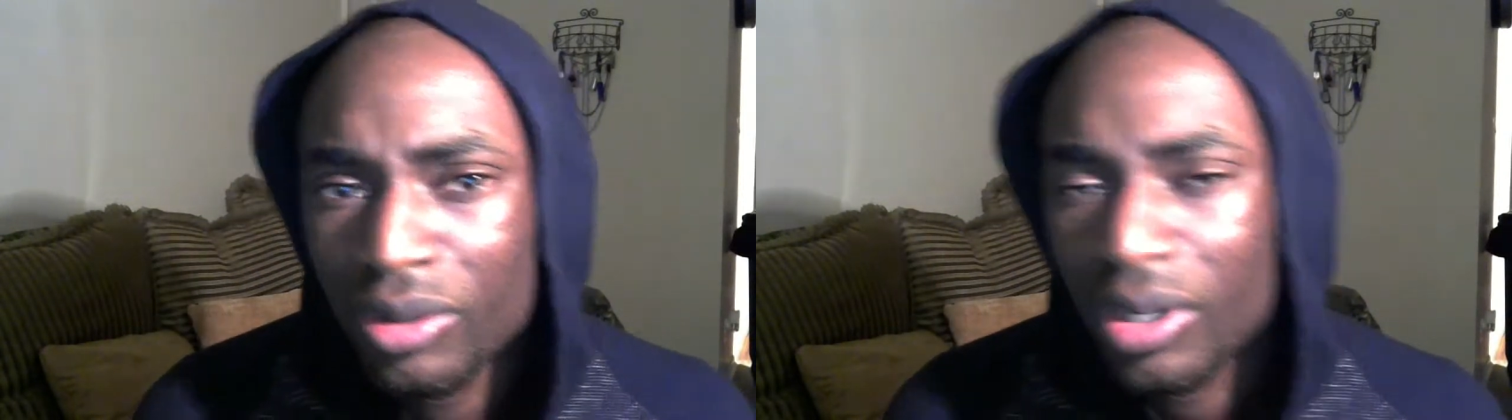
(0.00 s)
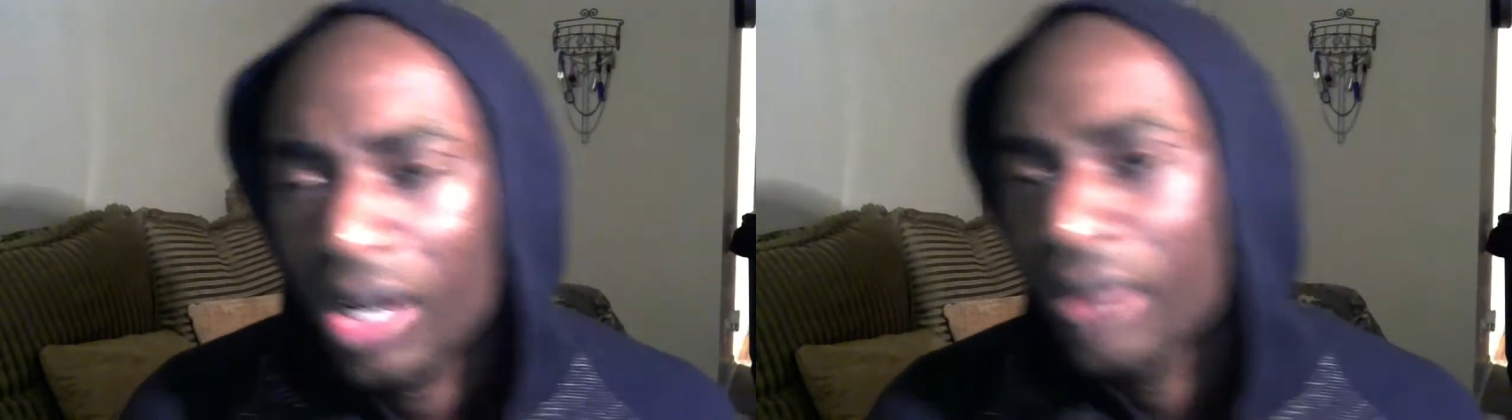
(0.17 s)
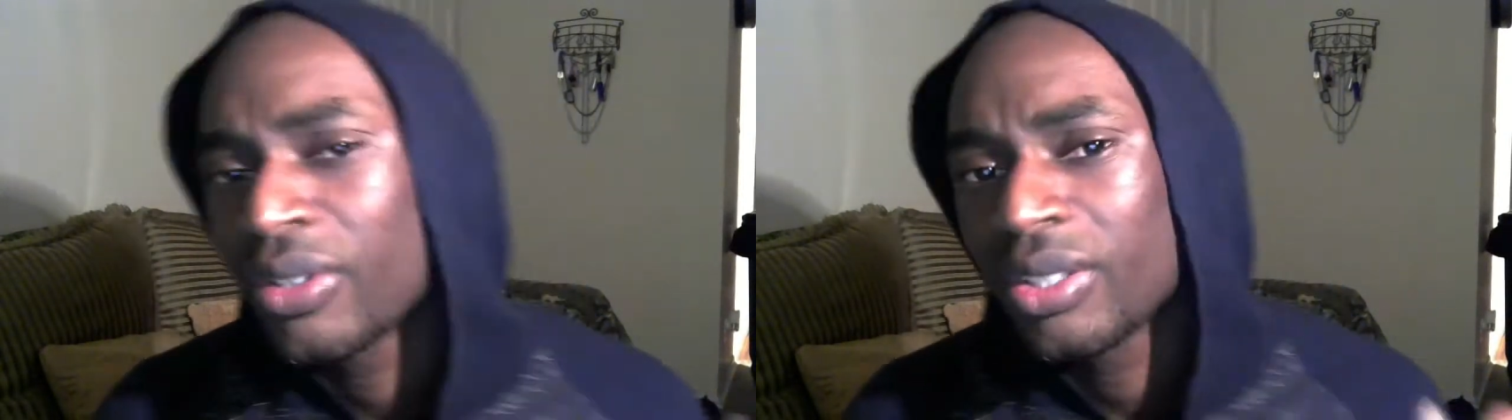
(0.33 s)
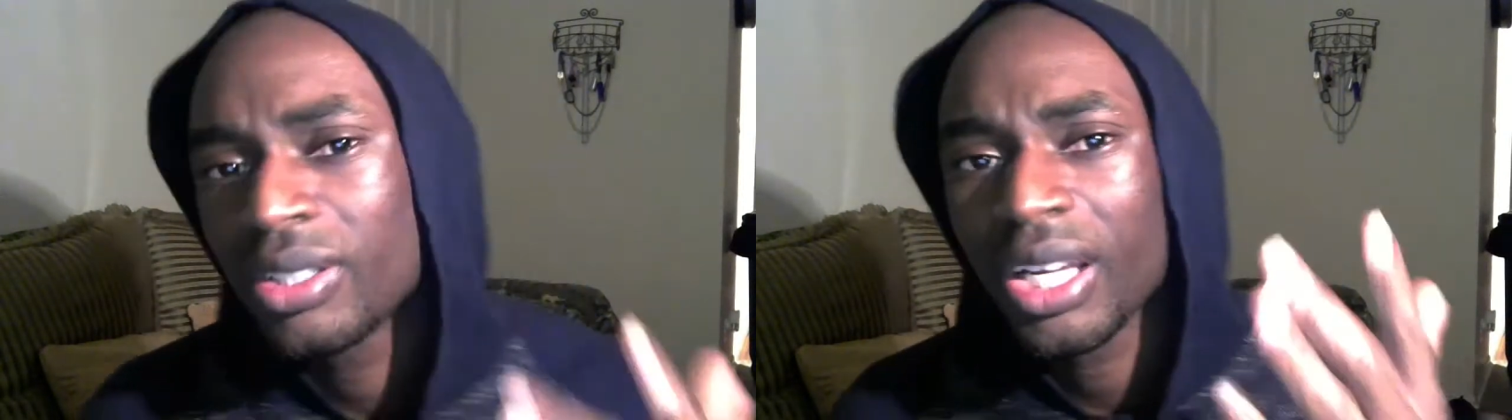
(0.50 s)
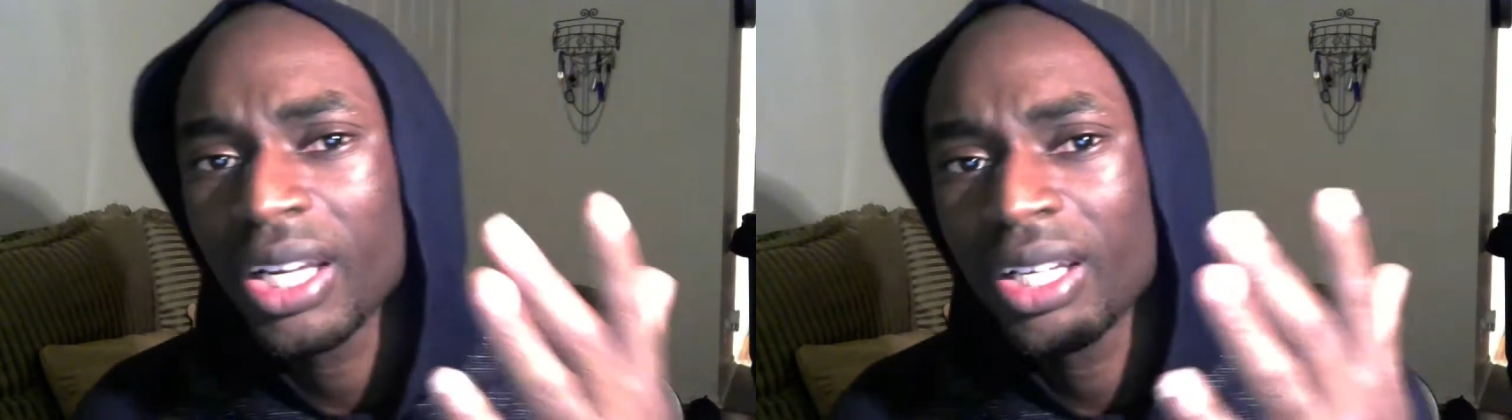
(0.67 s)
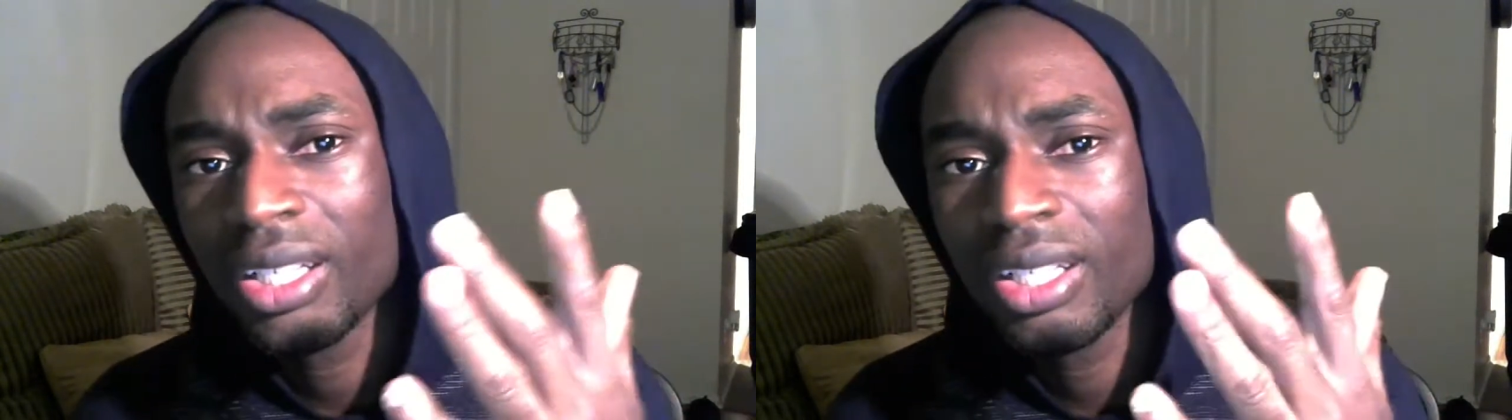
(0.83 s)
obviously
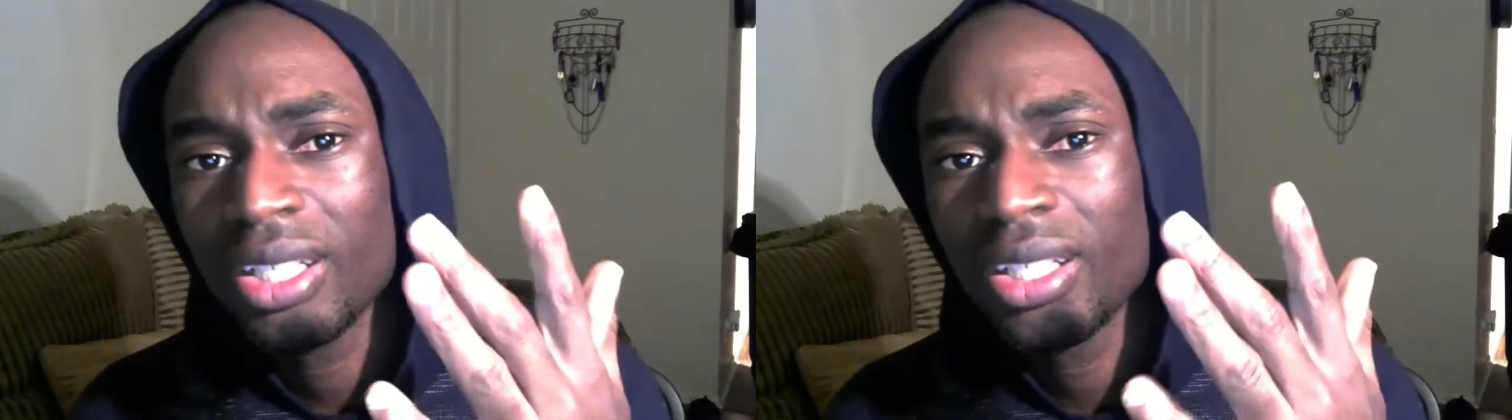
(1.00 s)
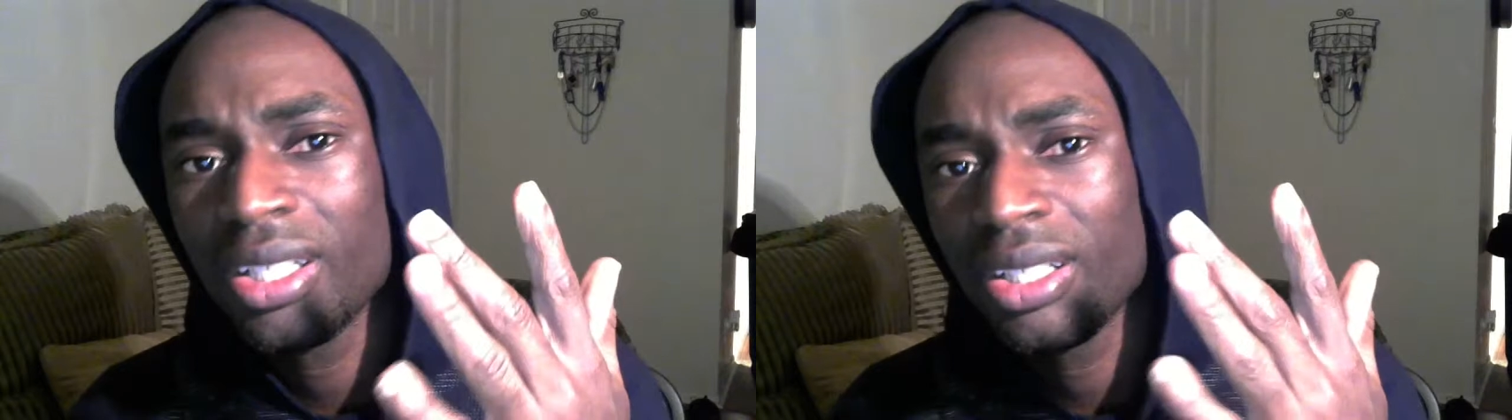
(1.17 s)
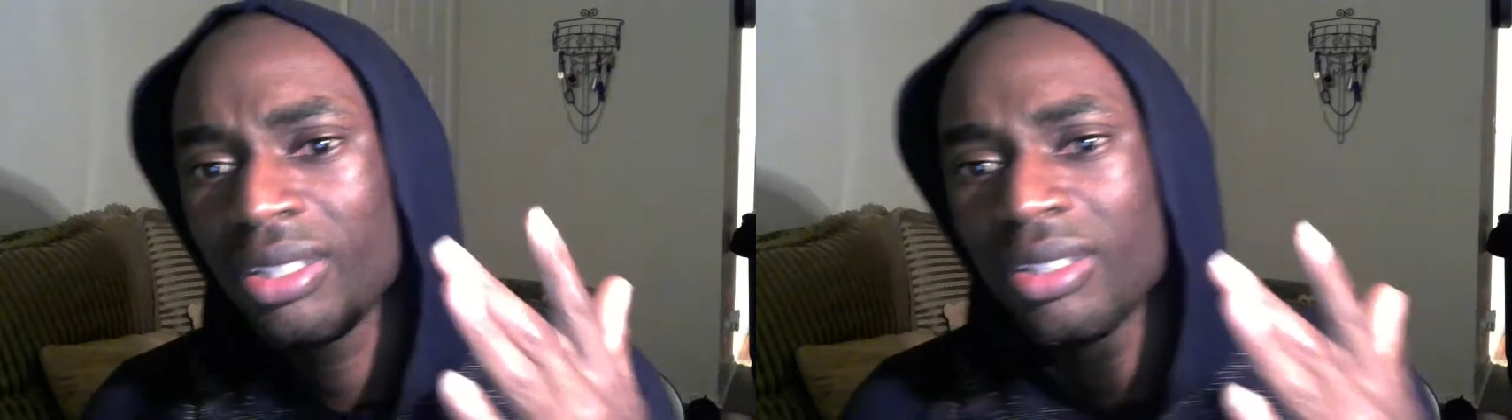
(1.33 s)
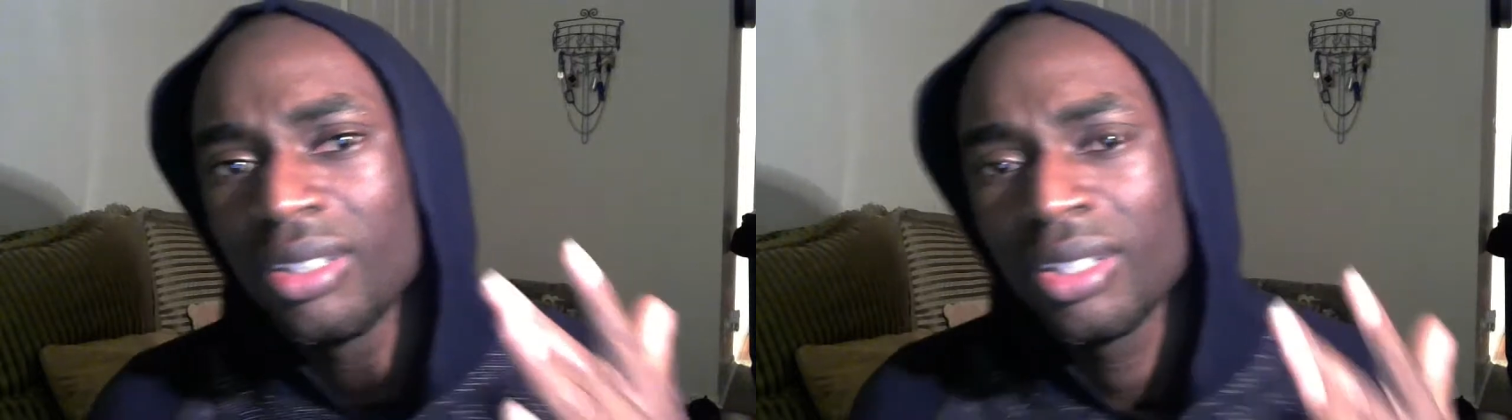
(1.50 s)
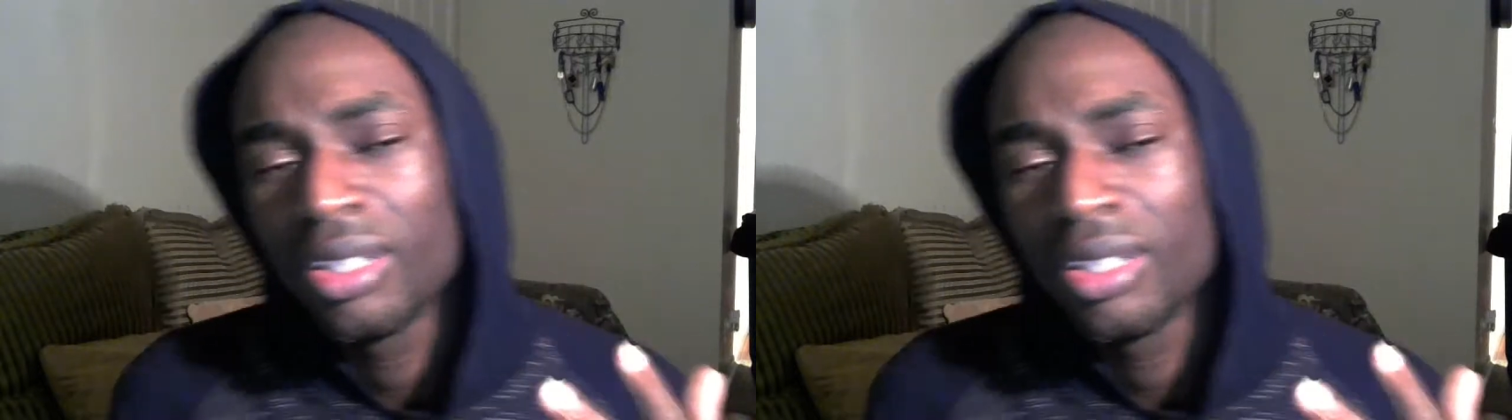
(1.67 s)
AD,